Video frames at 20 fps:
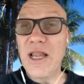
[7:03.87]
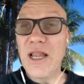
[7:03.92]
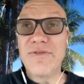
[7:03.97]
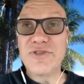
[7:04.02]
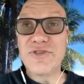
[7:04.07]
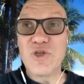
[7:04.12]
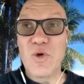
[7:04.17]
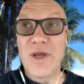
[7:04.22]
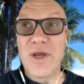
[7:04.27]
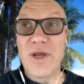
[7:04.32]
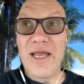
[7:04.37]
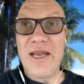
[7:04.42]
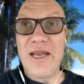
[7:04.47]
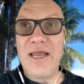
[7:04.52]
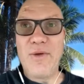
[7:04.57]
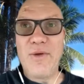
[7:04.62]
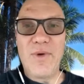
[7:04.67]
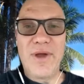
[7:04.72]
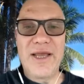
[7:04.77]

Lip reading: loves doing it. He